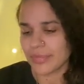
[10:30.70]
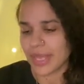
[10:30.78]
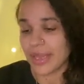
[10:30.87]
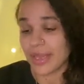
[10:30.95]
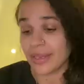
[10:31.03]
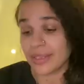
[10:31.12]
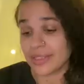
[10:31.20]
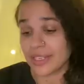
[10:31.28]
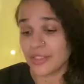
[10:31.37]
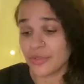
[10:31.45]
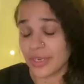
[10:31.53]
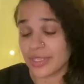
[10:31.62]
And it's
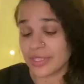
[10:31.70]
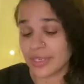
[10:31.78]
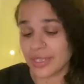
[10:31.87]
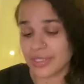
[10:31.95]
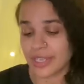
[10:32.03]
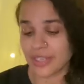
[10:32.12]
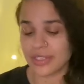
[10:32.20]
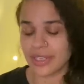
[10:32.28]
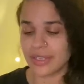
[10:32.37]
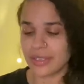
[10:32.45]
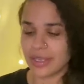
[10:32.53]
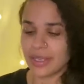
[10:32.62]
interesting because I
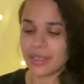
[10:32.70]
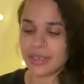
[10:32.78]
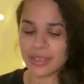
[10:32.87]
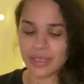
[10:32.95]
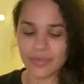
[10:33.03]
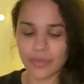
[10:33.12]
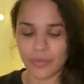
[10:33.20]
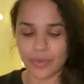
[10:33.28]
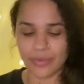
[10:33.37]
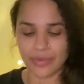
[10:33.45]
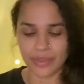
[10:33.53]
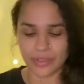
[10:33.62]
did get, even
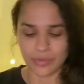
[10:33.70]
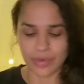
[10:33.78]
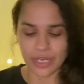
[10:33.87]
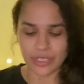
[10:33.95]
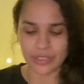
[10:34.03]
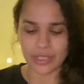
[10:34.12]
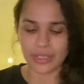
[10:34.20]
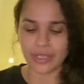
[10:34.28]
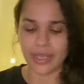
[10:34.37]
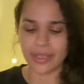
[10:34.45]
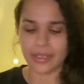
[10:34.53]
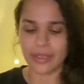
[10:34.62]
with the tarantula,
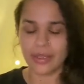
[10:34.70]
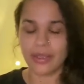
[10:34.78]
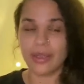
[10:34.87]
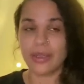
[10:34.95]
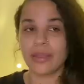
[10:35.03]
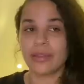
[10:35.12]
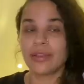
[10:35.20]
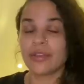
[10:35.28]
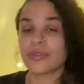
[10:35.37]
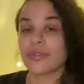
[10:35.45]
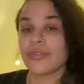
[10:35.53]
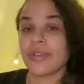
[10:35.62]
like
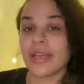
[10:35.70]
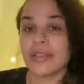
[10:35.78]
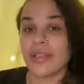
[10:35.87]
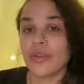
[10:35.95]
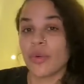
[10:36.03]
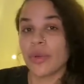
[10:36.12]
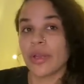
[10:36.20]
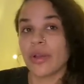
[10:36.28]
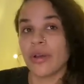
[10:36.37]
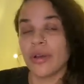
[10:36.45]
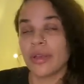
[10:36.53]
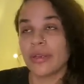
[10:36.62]
there's reflecting going
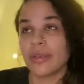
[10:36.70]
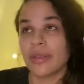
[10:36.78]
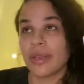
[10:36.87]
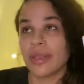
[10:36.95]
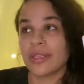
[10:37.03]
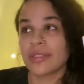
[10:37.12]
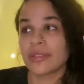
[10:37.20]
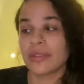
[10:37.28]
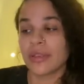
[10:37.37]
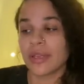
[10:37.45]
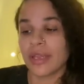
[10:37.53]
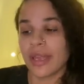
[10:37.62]
on. It's
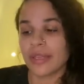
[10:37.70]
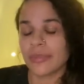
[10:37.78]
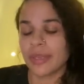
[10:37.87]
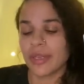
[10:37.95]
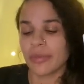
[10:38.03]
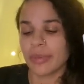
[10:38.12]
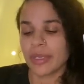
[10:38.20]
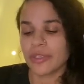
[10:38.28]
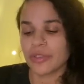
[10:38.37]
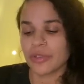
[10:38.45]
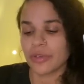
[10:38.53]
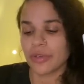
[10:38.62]
looking at the bigger
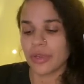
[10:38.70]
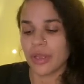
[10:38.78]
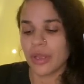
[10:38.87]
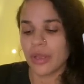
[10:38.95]
picture.